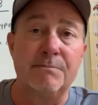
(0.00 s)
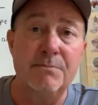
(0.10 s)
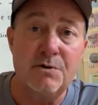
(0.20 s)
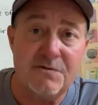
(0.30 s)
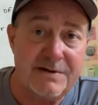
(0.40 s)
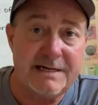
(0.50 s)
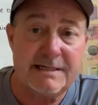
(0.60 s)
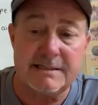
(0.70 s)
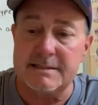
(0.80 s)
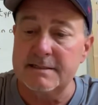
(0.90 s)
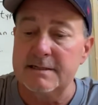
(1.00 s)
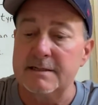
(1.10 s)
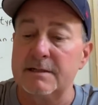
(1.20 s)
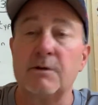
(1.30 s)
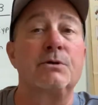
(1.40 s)
movies,
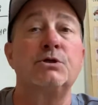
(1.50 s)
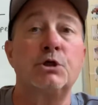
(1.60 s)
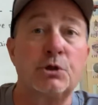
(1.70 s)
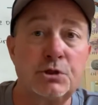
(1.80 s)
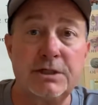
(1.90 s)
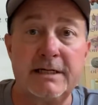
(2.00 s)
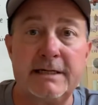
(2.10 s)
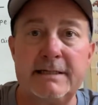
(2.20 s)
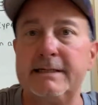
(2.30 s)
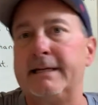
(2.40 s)
go to church again.